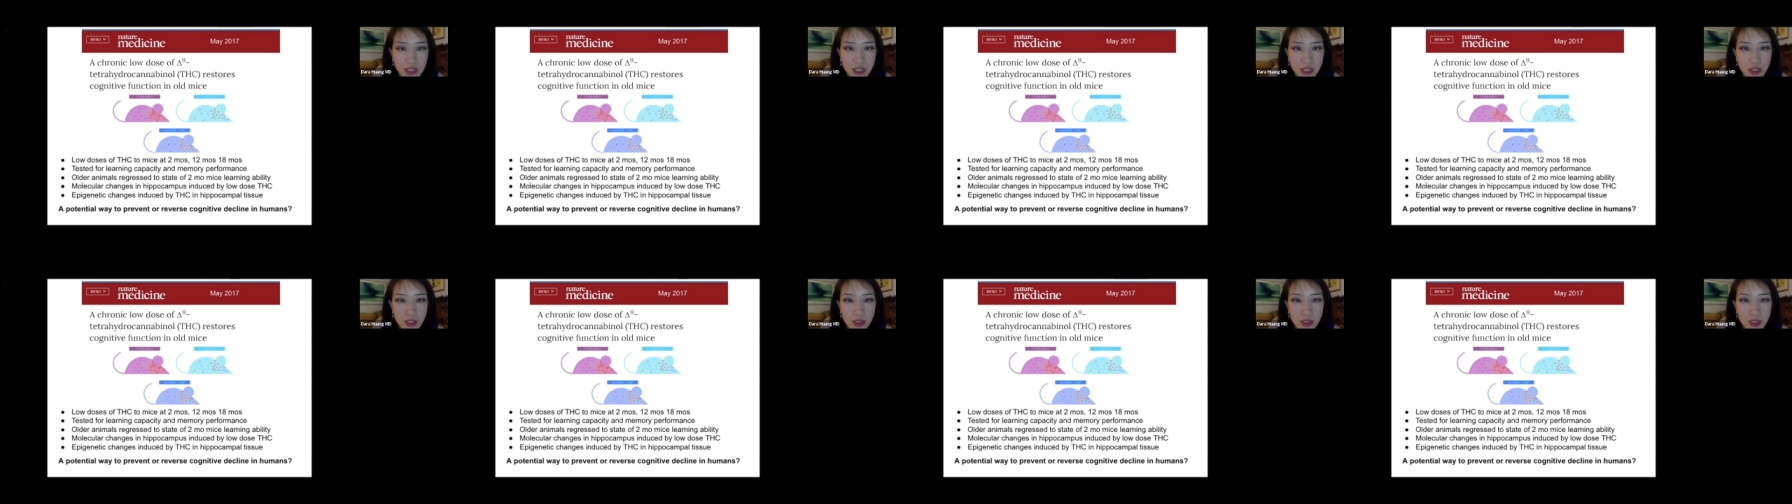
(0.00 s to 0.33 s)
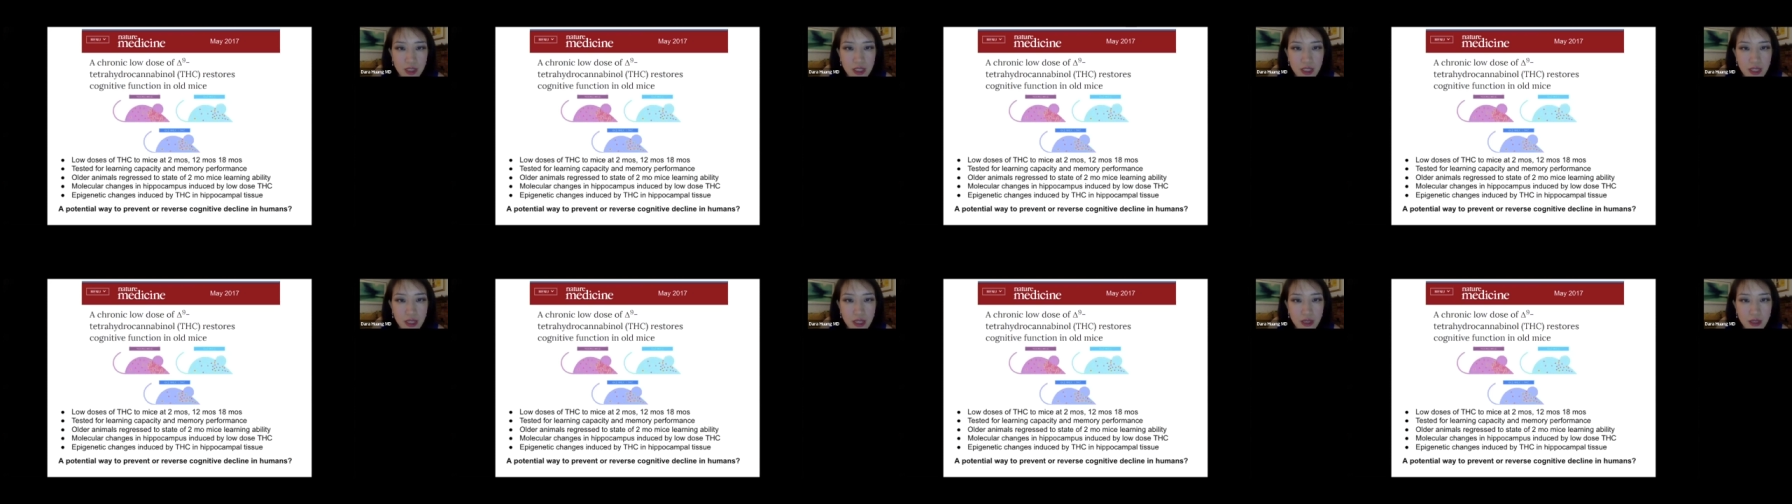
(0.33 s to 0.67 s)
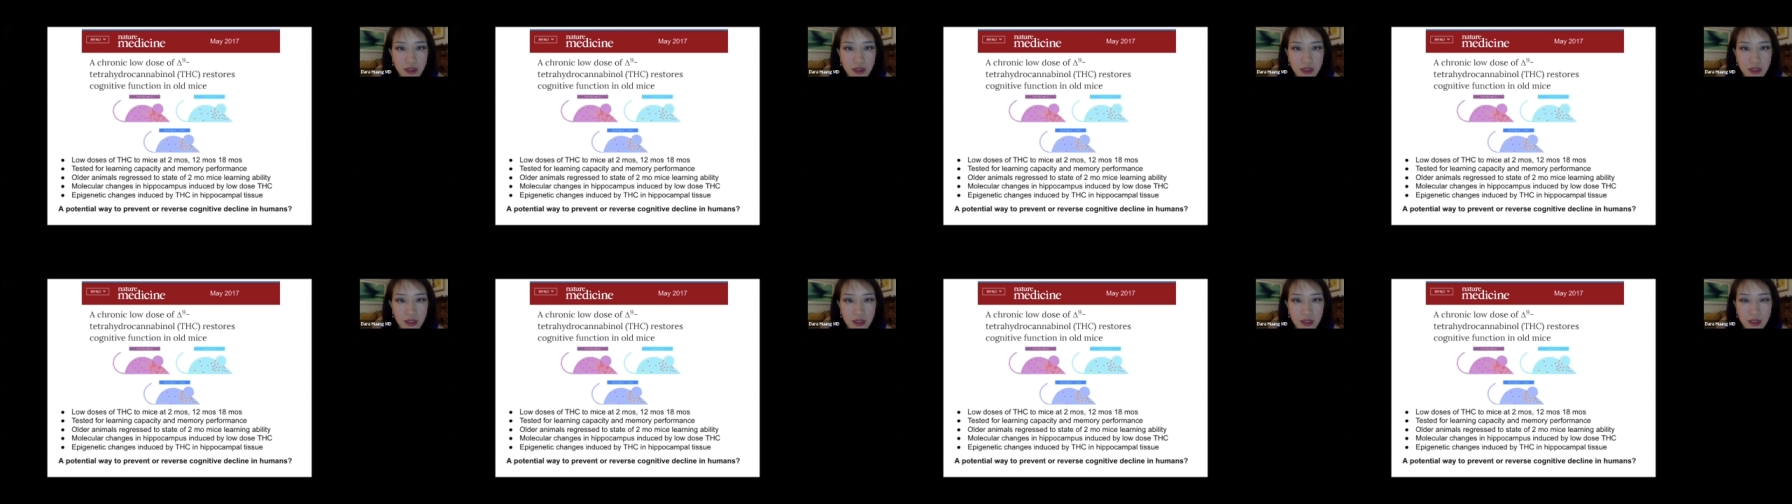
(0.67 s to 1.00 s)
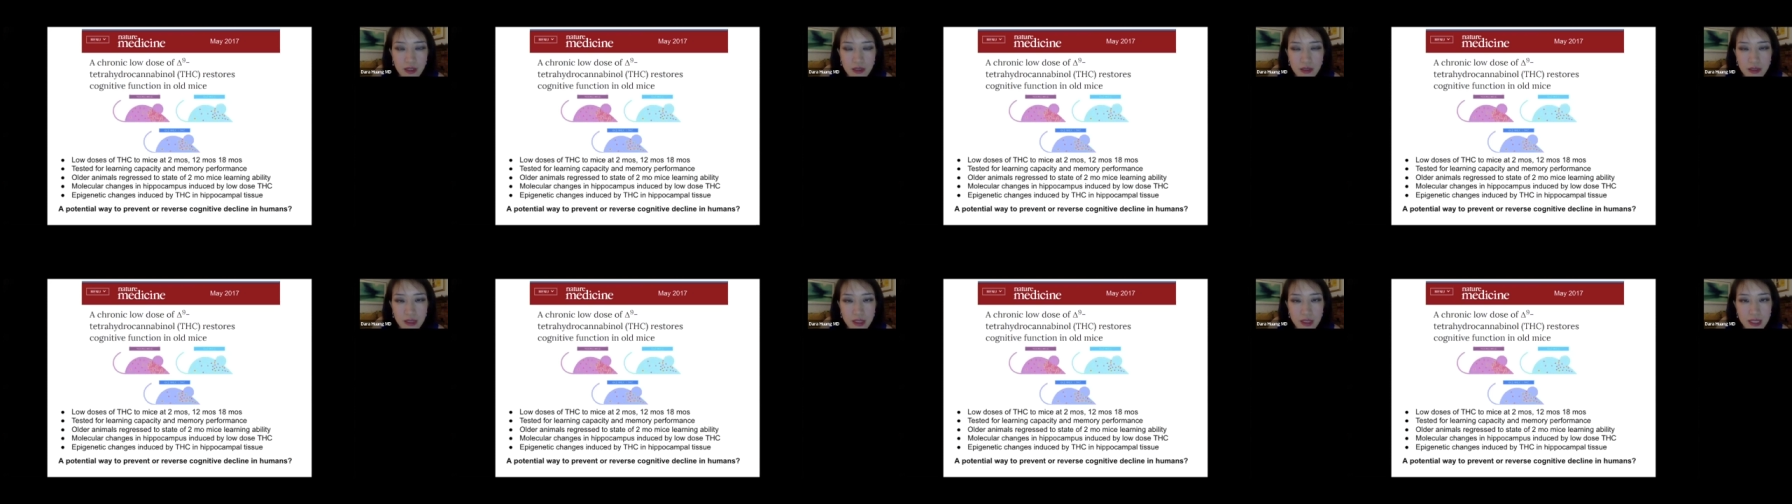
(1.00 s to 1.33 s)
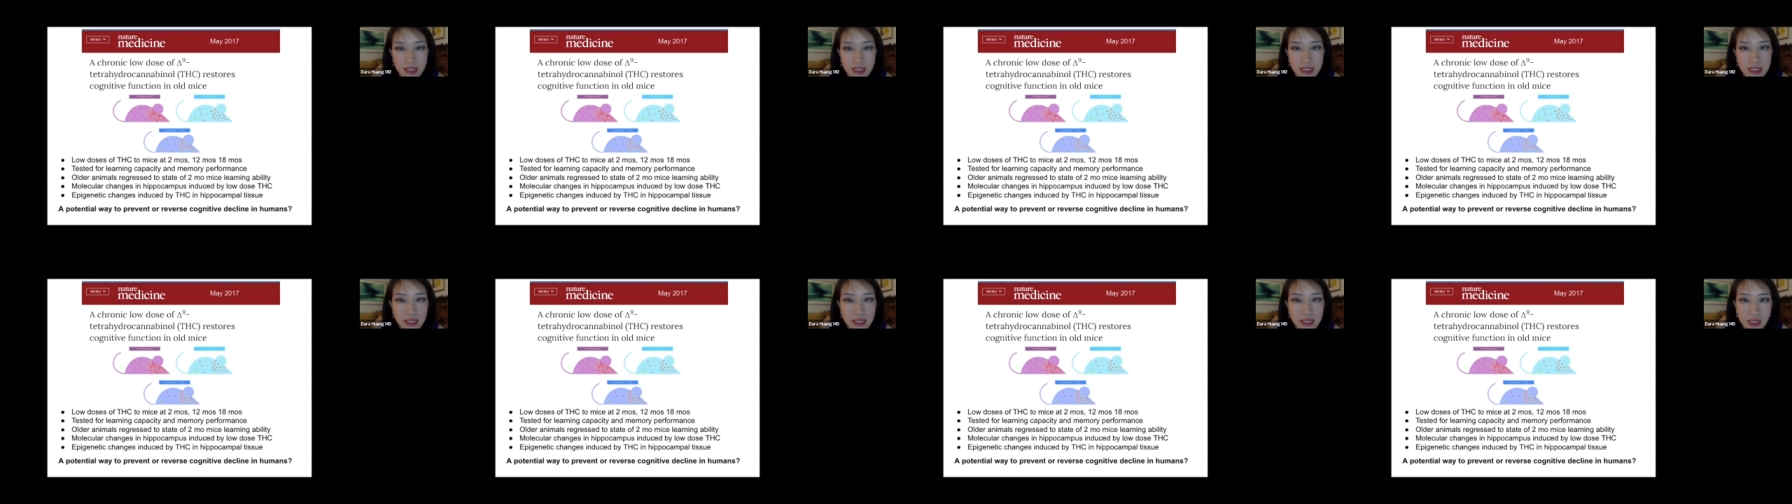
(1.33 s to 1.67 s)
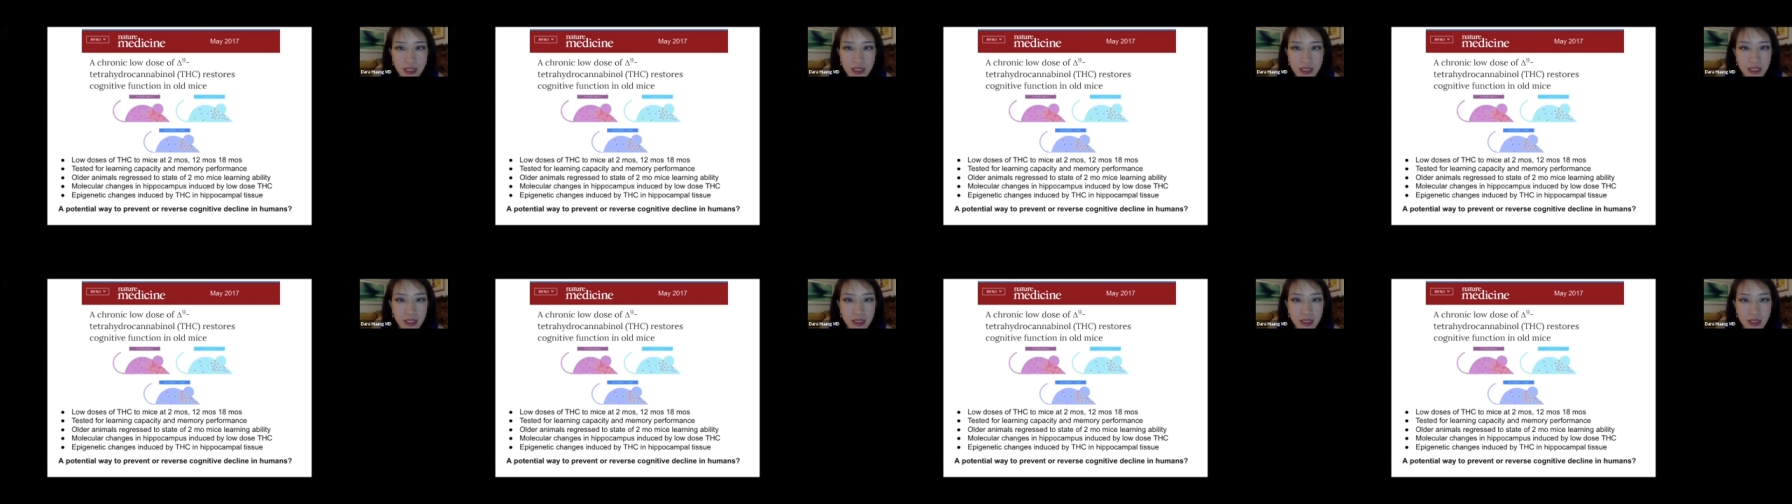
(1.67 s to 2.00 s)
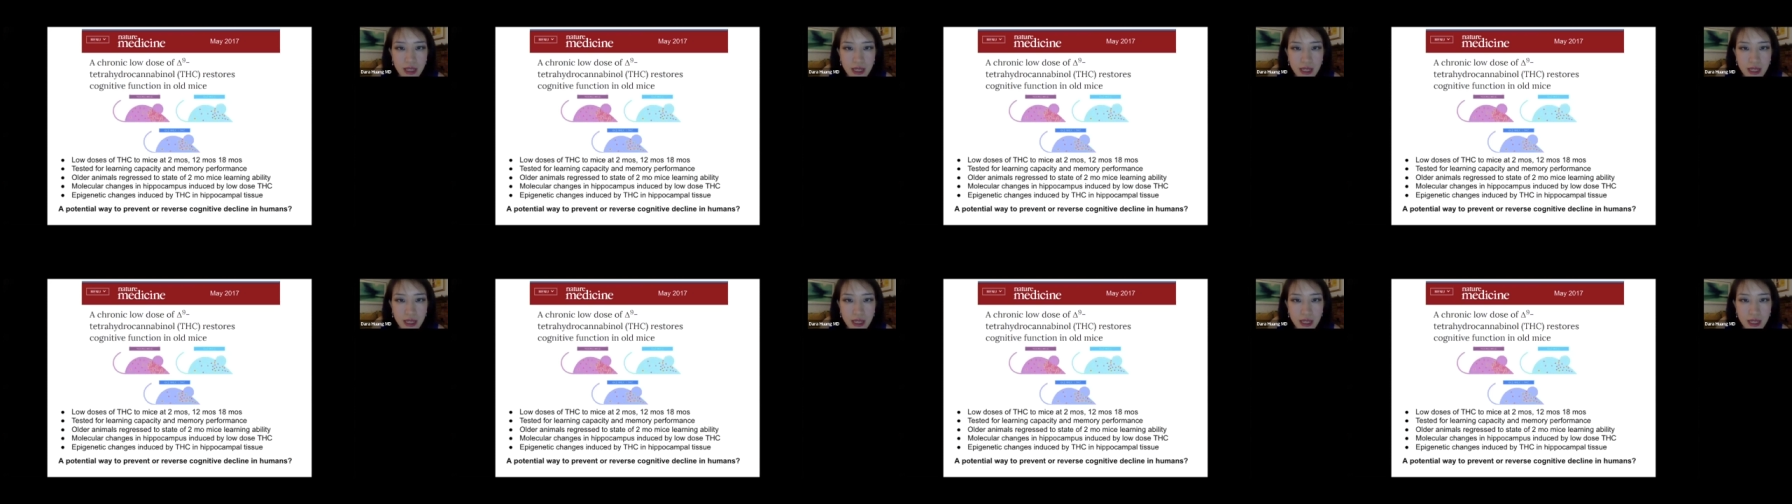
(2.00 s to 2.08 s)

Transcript: you know, another study